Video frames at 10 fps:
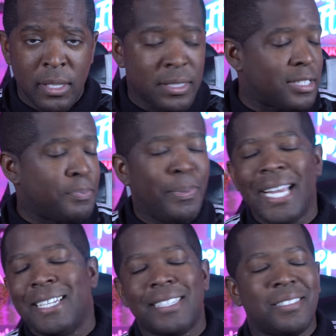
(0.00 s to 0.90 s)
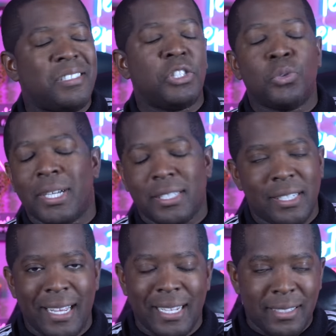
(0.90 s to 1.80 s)
despite a
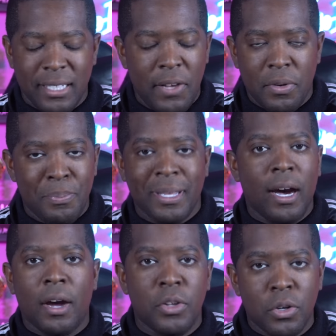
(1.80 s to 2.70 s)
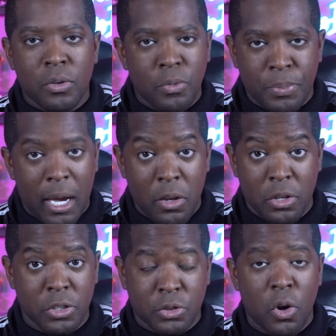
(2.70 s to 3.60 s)
situation that is even beyond your beyond
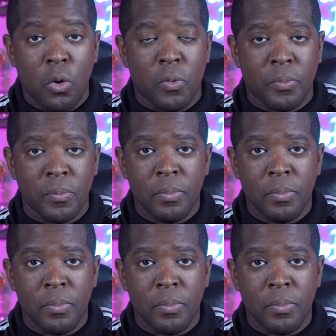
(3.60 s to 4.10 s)
your control,